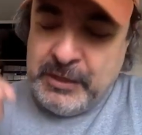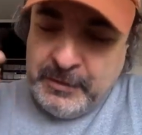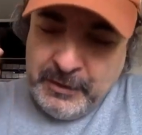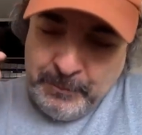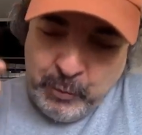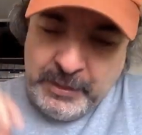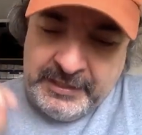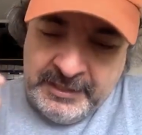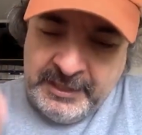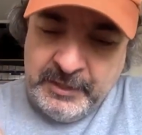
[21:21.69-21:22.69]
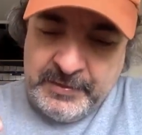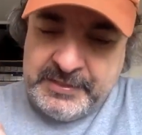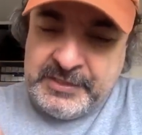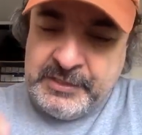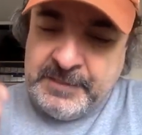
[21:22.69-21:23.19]
The point here is
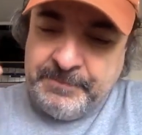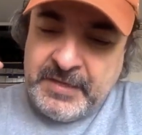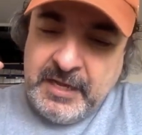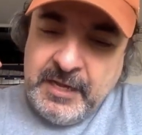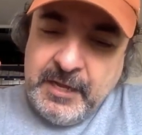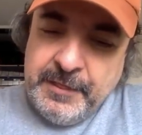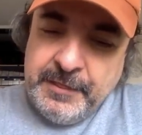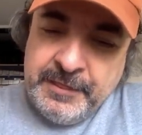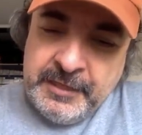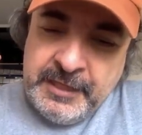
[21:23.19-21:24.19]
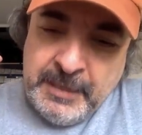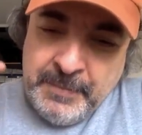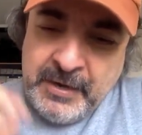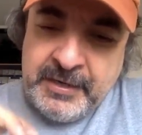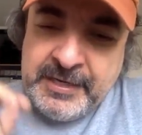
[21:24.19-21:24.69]
that, see, the
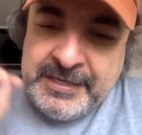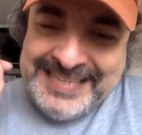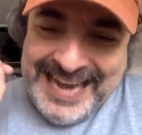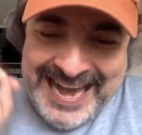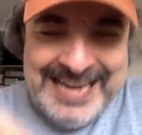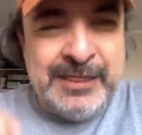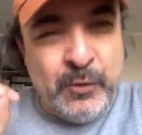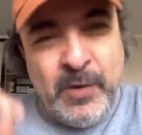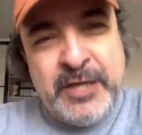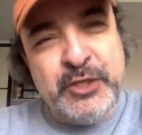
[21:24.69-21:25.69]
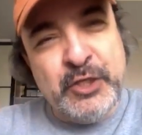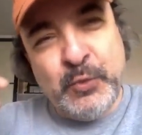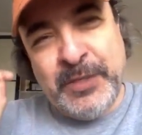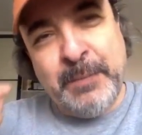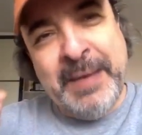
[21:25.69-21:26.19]
Americans hate the Russians
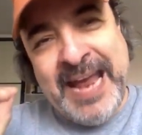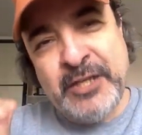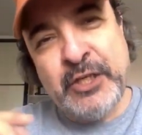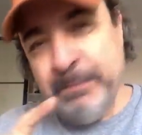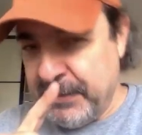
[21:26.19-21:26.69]
with a passion,